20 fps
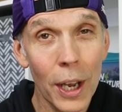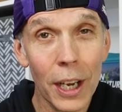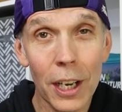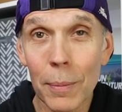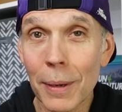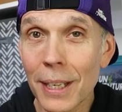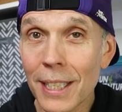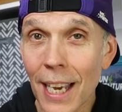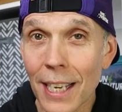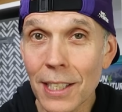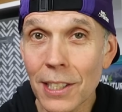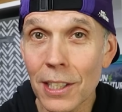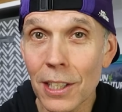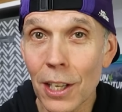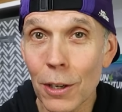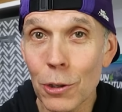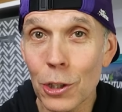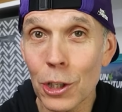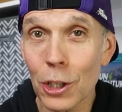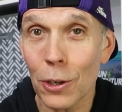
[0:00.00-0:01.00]
we're going to be testing
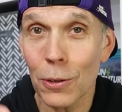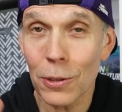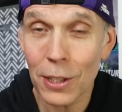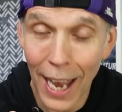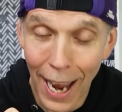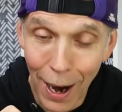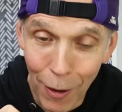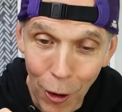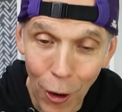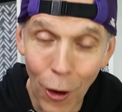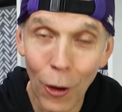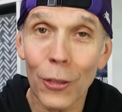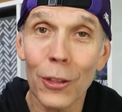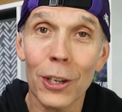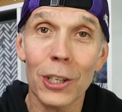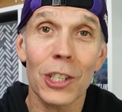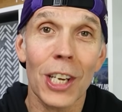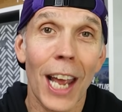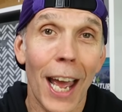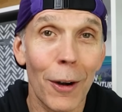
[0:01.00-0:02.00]
those shoes out on
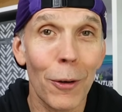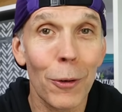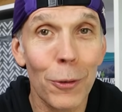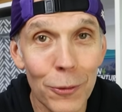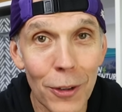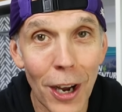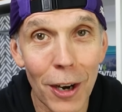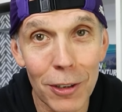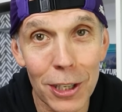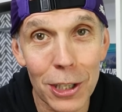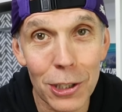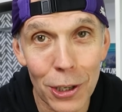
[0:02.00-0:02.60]
the channel very